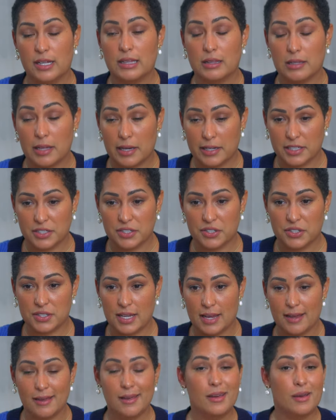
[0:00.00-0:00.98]
luggage
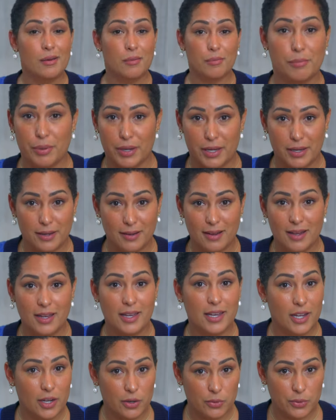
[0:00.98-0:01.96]
set. But
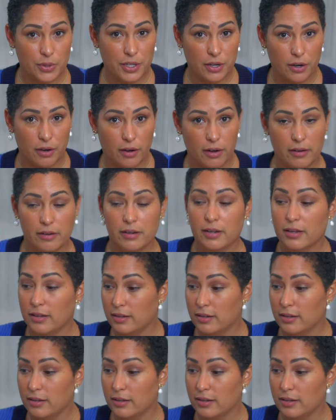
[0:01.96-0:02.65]
here we are,